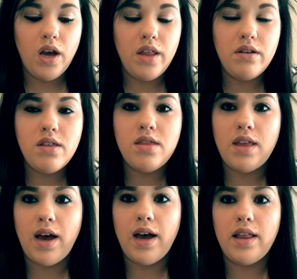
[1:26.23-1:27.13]
Other than
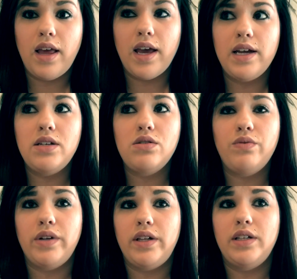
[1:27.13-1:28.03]
that, like, I
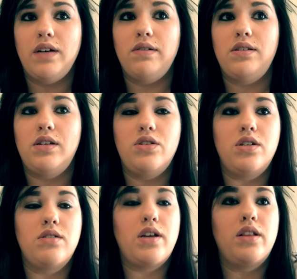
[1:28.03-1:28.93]
just really love
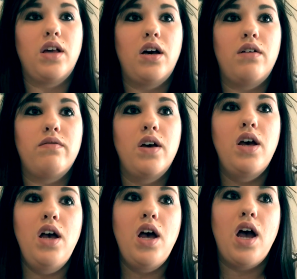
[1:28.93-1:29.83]
extensions.
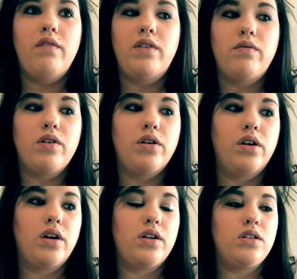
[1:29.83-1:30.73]
I've
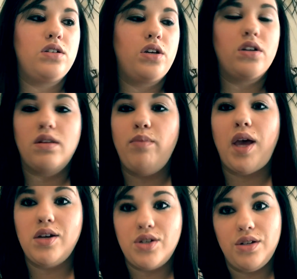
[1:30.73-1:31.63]
never took the
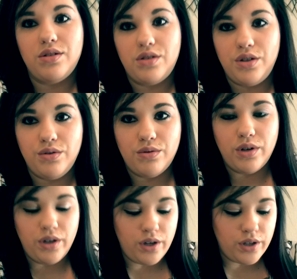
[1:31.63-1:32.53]
patience
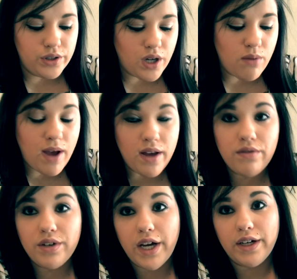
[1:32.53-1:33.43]
to grow my
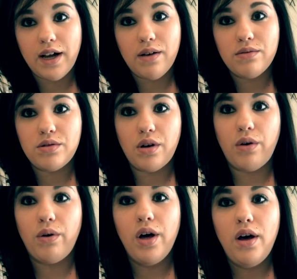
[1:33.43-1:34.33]
own hair out,
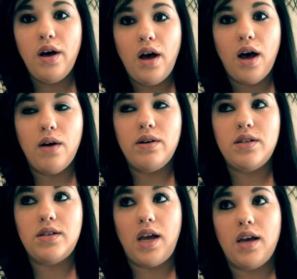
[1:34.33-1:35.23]
so I
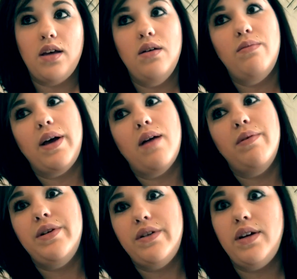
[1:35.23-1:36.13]
always take my
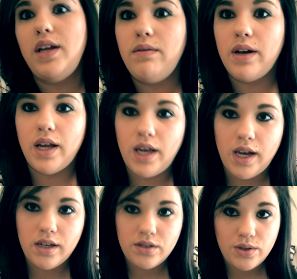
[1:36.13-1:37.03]
opportunity when I
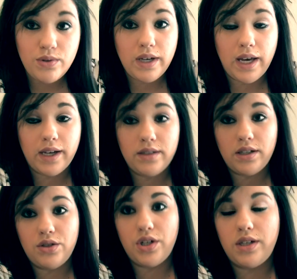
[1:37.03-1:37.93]
can to get
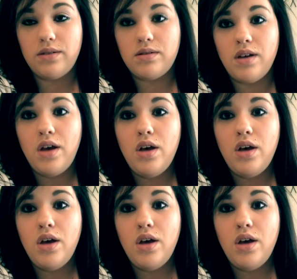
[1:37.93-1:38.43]
extensions.